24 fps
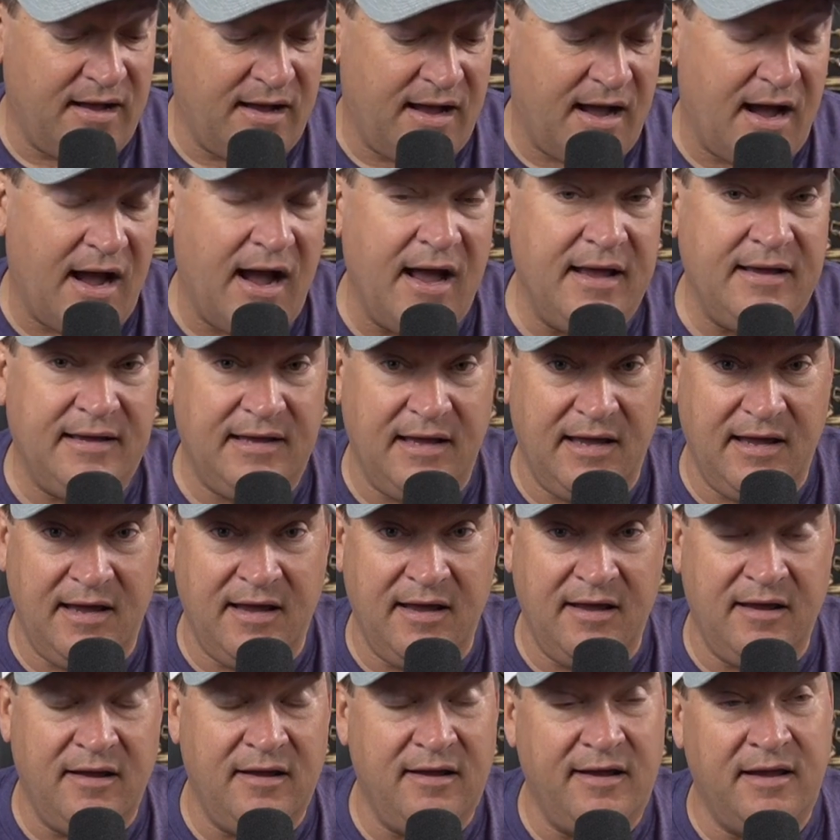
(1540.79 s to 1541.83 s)

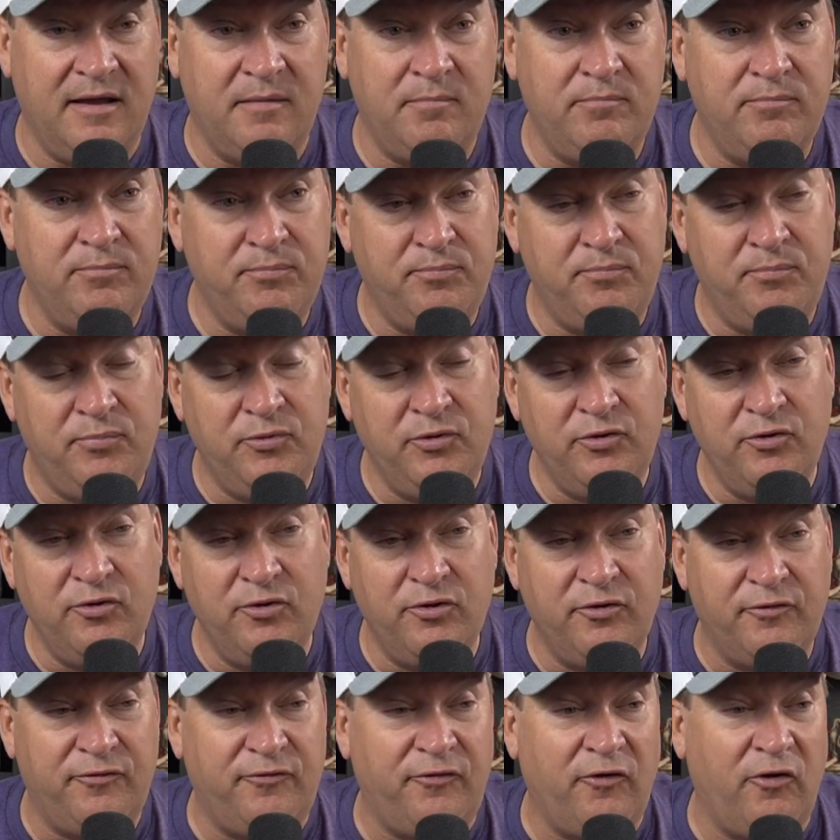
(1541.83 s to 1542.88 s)
hiking in
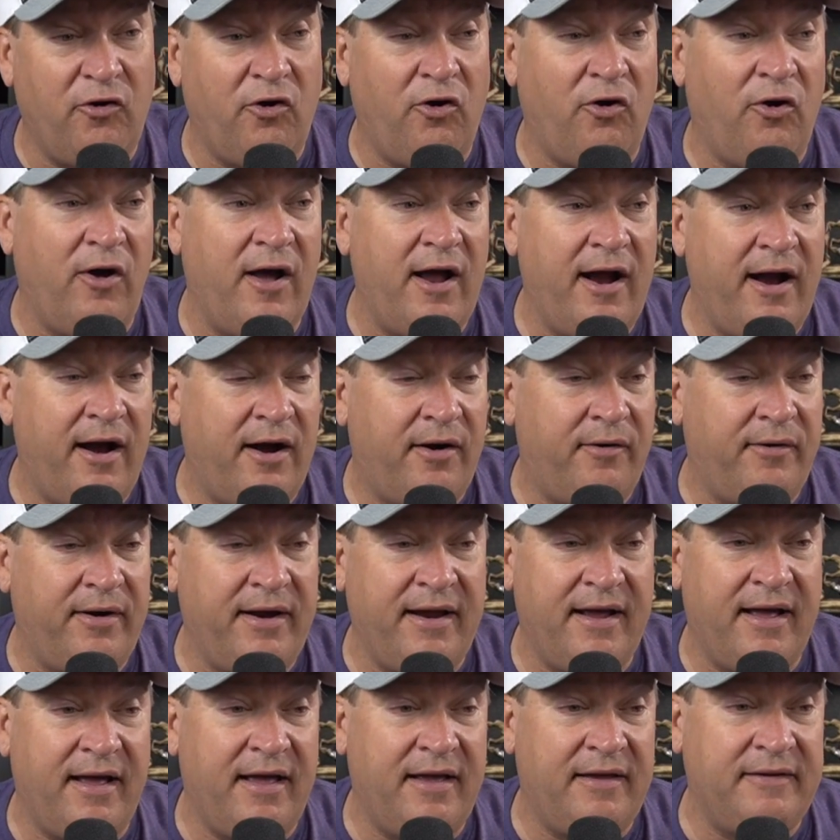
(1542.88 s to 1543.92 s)
beautiful
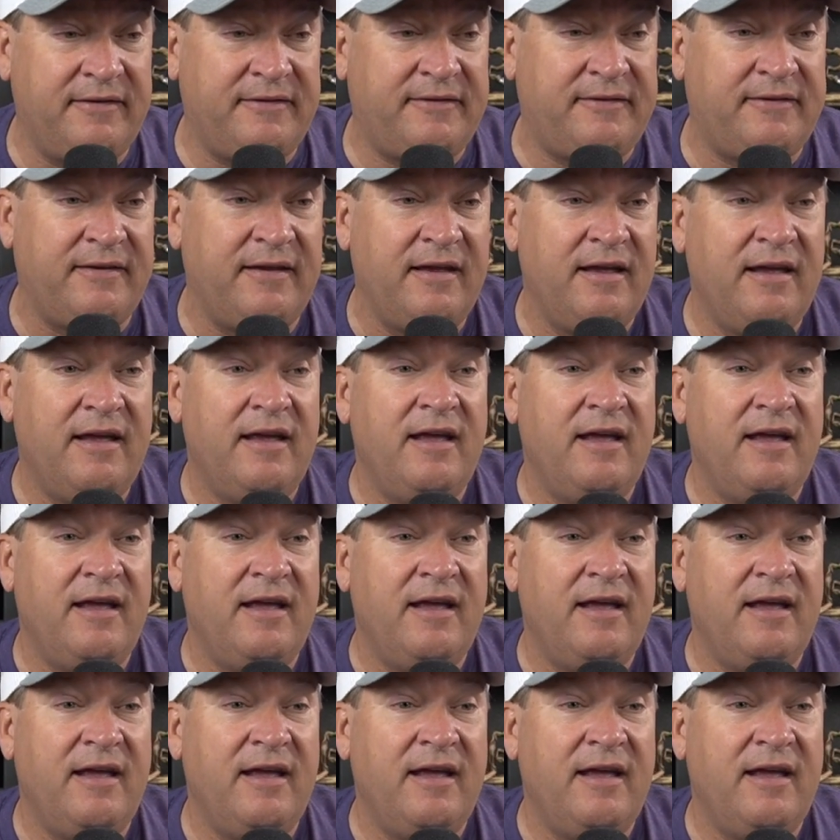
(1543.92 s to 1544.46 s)
areas,